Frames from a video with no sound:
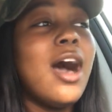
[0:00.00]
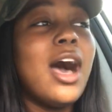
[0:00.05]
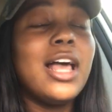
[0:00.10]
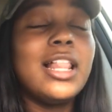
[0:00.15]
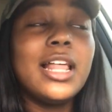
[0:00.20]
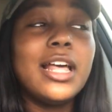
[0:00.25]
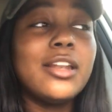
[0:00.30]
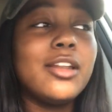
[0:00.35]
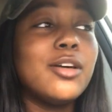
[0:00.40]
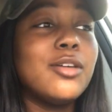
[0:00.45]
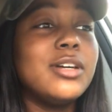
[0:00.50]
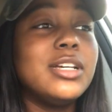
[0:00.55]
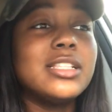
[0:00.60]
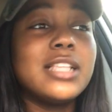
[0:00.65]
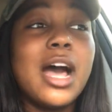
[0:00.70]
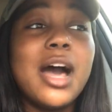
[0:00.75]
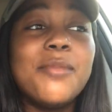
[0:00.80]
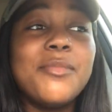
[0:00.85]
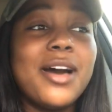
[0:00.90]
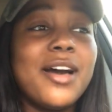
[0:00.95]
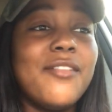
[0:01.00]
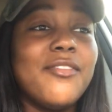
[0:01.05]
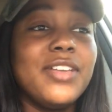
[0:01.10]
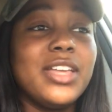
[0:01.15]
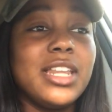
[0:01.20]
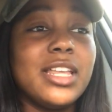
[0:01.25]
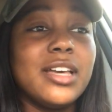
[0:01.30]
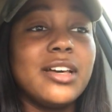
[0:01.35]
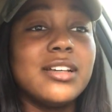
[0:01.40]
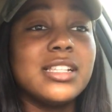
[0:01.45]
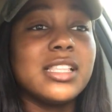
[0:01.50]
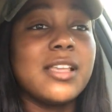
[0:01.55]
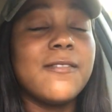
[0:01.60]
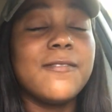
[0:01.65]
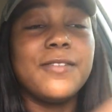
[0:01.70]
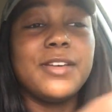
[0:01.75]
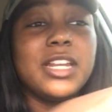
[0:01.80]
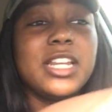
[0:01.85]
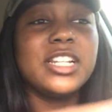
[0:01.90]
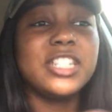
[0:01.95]
All I know is all my videos
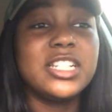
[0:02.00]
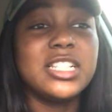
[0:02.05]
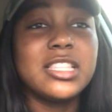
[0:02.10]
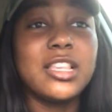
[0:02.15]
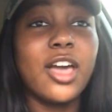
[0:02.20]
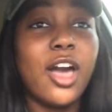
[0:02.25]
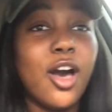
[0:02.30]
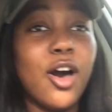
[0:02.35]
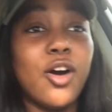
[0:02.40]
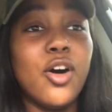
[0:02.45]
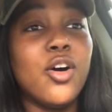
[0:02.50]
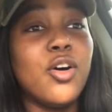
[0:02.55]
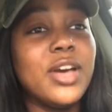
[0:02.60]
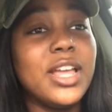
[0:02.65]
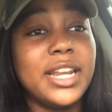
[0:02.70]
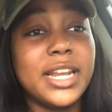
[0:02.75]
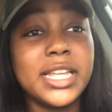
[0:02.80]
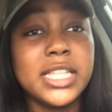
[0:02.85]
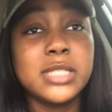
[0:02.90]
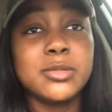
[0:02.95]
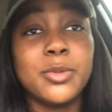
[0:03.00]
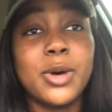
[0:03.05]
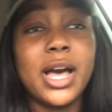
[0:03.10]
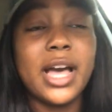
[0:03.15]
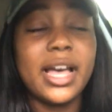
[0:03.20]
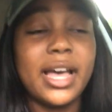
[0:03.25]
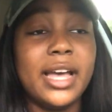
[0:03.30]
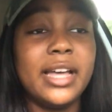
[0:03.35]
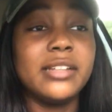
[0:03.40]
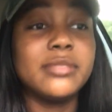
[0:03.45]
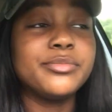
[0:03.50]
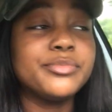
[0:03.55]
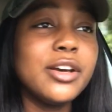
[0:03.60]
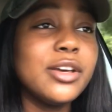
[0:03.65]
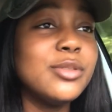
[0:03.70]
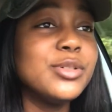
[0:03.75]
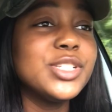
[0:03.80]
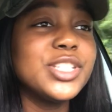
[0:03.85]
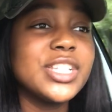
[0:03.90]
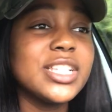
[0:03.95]
and footage is gone, and that's why.
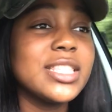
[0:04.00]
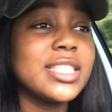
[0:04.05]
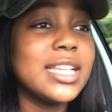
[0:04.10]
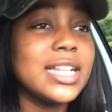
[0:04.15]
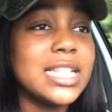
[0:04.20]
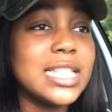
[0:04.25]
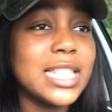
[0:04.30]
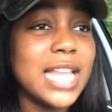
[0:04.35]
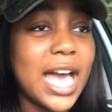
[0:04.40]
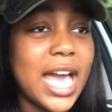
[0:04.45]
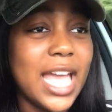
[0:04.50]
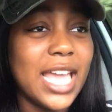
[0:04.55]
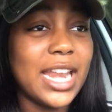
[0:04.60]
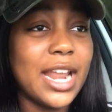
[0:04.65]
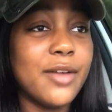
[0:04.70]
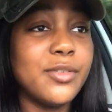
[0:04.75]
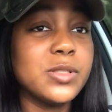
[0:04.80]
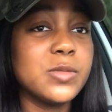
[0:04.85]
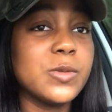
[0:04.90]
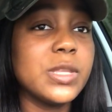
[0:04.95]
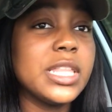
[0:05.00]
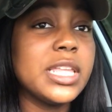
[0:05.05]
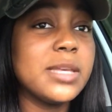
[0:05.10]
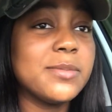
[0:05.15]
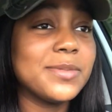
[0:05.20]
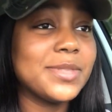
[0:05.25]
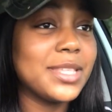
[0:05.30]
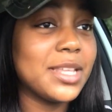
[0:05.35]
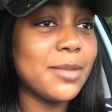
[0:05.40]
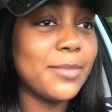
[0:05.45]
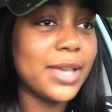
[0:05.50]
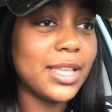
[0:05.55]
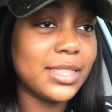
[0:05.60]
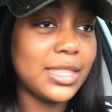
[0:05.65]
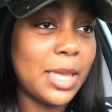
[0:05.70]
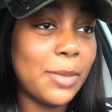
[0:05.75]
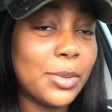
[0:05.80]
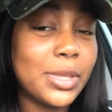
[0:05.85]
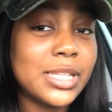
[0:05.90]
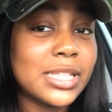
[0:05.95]
So it was just a lot, and I was really upset
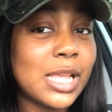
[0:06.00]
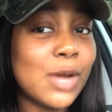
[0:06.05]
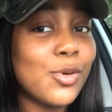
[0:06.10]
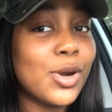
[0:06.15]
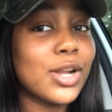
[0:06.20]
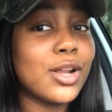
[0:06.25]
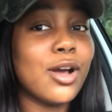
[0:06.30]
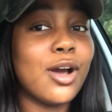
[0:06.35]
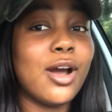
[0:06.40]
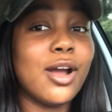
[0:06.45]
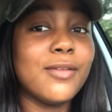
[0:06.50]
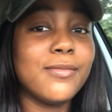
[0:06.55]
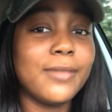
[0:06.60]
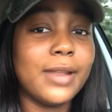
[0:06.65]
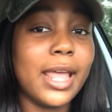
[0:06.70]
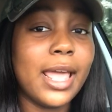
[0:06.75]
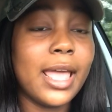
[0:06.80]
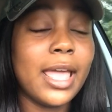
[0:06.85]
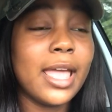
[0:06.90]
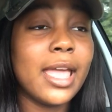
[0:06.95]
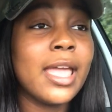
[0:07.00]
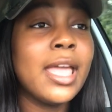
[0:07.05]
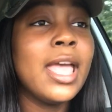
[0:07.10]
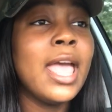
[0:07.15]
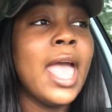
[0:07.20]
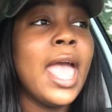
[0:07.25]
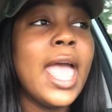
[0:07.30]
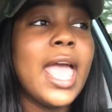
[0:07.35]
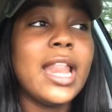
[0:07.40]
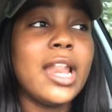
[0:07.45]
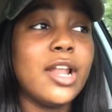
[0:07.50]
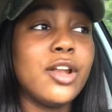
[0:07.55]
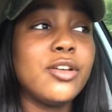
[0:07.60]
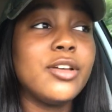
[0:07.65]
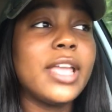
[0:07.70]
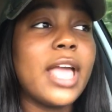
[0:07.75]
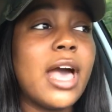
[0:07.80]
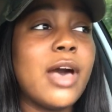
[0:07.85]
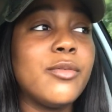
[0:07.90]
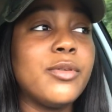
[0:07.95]
about that, because I worked hard for that, and I
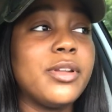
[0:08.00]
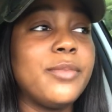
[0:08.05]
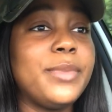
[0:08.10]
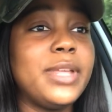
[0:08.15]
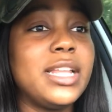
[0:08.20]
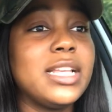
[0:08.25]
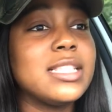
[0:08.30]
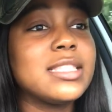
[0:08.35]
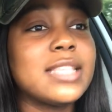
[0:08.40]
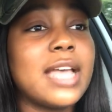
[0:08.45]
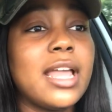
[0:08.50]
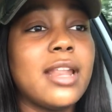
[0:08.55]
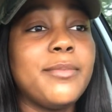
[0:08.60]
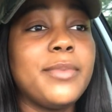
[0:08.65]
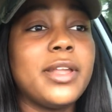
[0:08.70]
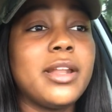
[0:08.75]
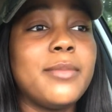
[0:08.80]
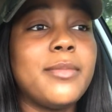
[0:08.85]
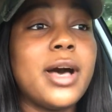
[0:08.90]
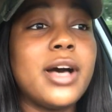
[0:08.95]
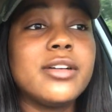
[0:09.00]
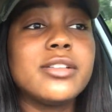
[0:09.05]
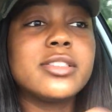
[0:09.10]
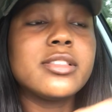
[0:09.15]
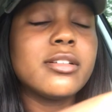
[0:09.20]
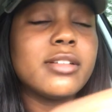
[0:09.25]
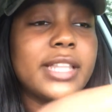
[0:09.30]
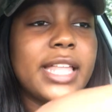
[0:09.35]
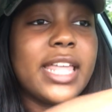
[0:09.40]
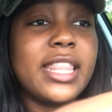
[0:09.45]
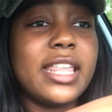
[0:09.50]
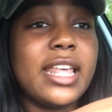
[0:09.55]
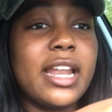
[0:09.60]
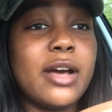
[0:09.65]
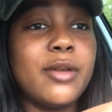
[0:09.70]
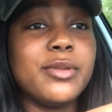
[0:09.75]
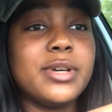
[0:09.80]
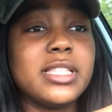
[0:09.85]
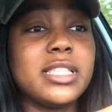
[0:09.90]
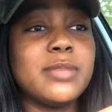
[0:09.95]
know y'all would have been excited. But I'm also glad that
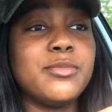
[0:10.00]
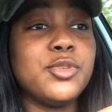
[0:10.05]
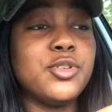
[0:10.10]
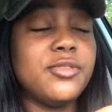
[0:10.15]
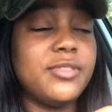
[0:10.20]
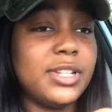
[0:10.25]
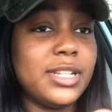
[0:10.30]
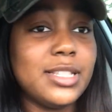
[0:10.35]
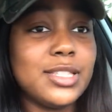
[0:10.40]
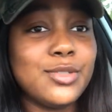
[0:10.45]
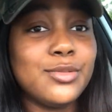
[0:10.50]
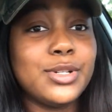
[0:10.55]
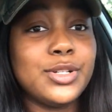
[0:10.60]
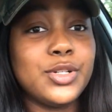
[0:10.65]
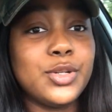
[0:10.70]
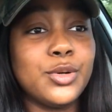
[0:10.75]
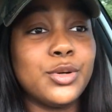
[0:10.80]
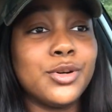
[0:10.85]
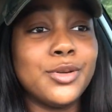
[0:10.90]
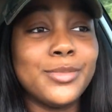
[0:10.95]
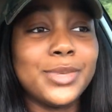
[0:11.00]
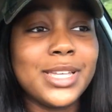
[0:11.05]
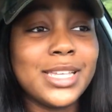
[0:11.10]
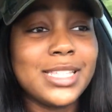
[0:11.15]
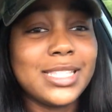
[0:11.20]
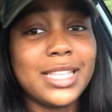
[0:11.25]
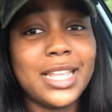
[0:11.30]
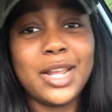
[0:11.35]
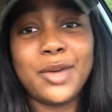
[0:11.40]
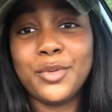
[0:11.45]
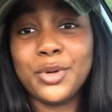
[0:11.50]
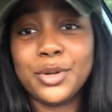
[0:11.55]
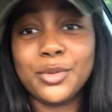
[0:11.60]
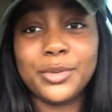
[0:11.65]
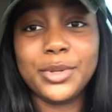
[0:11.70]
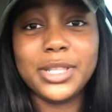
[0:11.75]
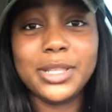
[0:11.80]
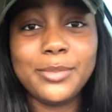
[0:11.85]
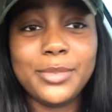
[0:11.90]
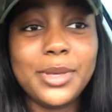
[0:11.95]
I wasn't moving into a dorm, because then I would
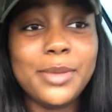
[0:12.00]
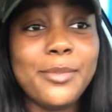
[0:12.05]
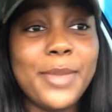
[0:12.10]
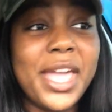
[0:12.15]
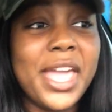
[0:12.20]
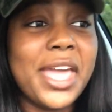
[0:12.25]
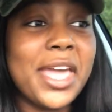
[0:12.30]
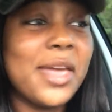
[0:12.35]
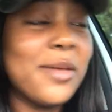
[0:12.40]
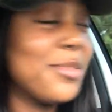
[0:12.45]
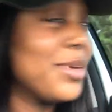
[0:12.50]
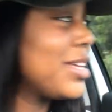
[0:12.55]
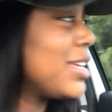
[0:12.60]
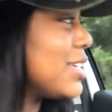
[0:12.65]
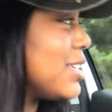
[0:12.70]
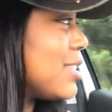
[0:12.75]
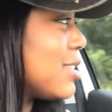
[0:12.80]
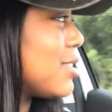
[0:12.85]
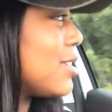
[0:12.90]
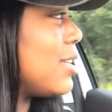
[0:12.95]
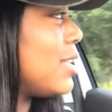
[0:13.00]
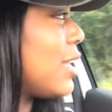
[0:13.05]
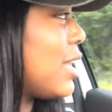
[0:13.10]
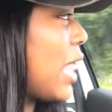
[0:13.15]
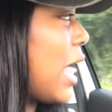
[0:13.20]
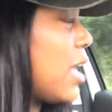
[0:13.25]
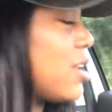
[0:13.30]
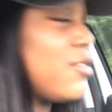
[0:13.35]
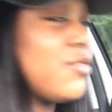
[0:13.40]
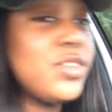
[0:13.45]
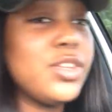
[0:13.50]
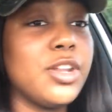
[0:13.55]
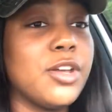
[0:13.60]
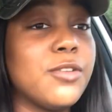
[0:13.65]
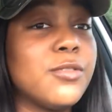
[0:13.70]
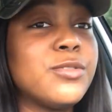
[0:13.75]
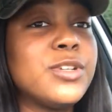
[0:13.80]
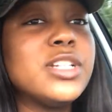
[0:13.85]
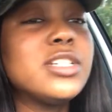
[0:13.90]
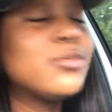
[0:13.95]
have really been mad, because a lot of, you
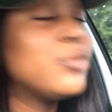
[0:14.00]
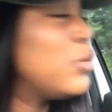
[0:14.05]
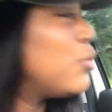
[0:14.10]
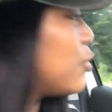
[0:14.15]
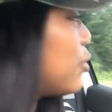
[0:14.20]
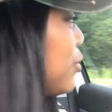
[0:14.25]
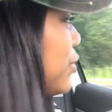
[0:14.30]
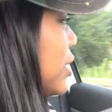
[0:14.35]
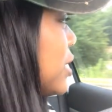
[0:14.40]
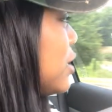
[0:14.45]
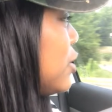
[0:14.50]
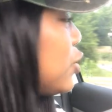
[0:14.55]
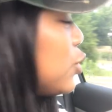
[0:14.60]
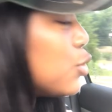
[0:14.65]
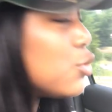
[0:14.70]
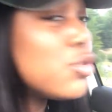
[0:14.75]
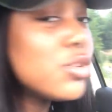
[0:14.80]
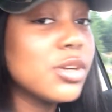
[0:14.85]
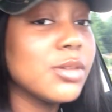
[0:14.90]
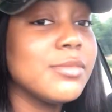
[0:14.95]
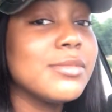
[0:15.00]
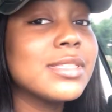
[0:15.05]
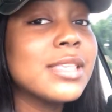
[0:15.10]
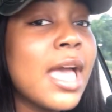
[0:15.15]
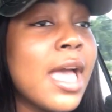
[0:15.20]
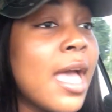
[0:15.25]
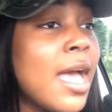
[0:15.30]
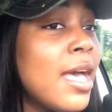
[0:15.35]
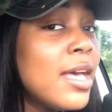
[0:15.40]
know, freshmen move into dorms.